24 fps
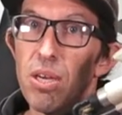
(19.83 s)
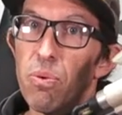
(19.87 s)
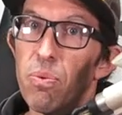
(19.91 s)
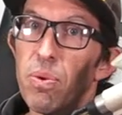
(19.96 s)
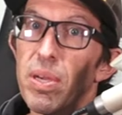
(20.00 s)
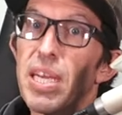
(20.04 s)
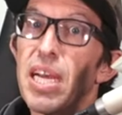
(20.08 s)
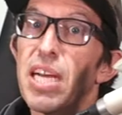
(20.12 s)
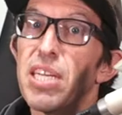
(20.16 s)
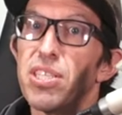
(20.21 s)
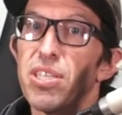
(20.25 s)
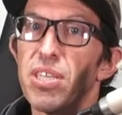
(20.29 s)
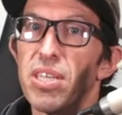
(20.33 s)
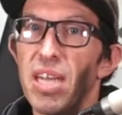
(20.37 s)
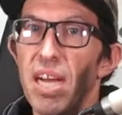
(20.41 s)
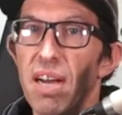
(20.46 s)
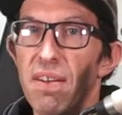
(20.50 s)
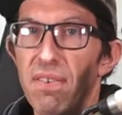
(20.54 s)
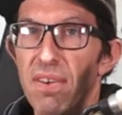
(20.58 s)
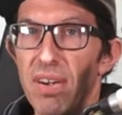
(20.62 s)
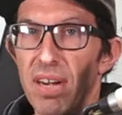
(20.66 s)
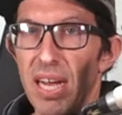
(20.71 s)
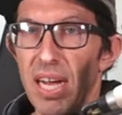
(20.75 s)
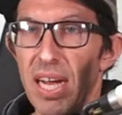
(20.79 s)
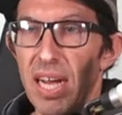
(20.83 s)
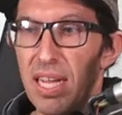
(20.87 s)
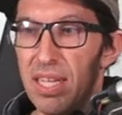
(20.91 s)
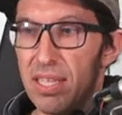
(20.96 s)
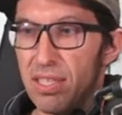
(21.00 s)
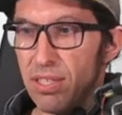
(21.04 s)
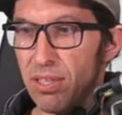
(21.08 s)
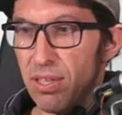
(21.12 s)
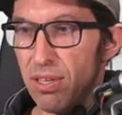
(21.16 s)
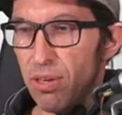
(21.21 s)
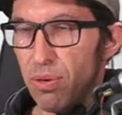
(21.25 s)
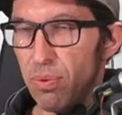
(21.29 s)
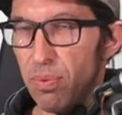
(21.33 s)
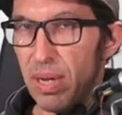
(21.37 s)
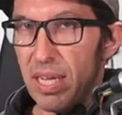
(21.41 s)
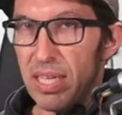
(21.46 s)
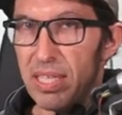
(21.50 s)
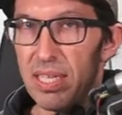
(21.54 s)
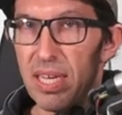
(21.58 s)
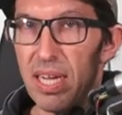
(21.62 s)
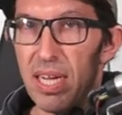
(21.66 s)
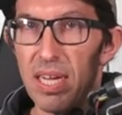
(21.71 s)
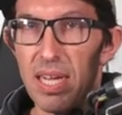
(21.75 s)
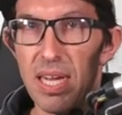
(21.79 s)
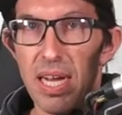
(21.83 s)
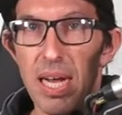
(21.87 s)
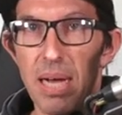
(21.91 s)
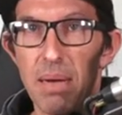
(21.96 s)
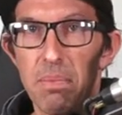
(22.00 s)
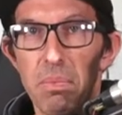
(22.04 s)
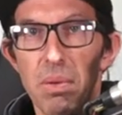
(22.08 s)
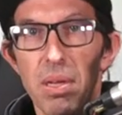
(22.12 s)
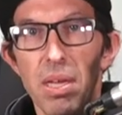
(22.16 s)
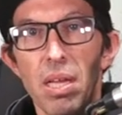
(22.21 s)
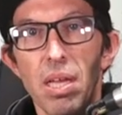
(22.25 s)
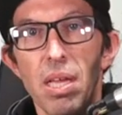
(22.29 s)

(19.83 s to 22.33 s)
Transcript: we got you covered on ScooterWest.com.